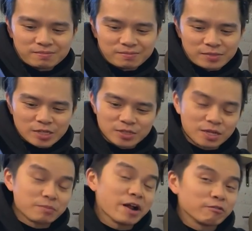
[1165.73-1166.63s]
doesn't
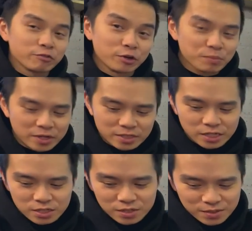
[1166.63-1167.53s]
say brown film, but it
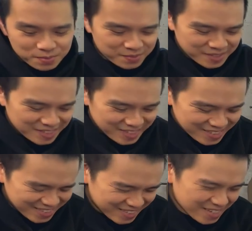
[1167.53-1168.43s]
says
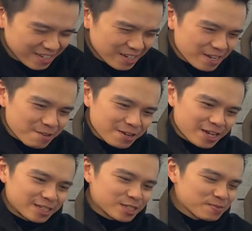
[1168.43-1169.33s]
oh
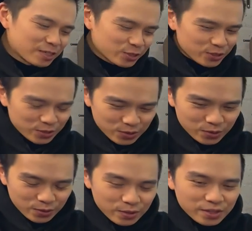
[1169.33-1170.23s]
yeah, just make sure
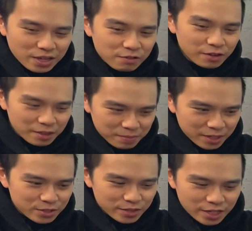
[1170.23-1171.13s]
if like
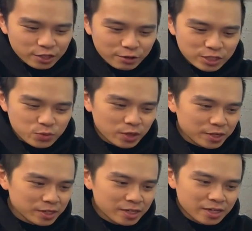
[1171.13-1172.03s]
me, you get the correct one.